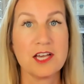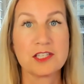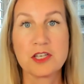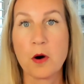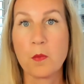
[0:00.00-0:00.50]

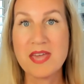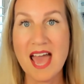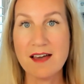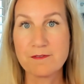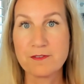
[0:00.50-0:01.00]
So we
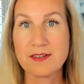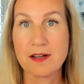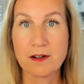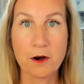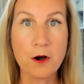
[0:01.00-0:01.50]
have
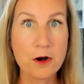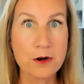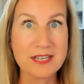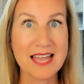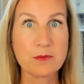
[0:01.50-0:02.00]

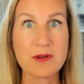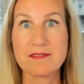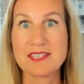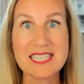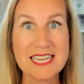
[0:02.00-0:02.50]
heard and we
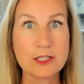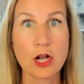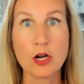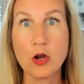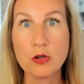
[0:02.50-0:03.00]
have seen
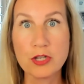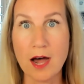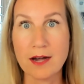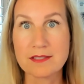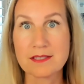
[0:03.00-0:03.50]
the low
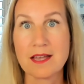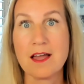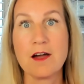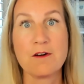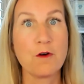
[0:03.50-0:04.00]
NOx
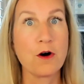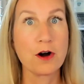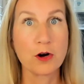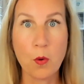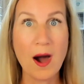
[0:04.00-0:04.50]

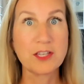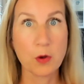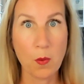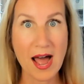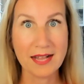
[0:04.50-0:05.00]
for quite a
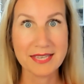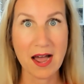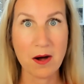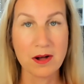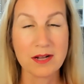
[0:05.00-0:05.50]
while
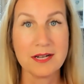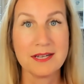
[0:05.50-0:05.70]
now.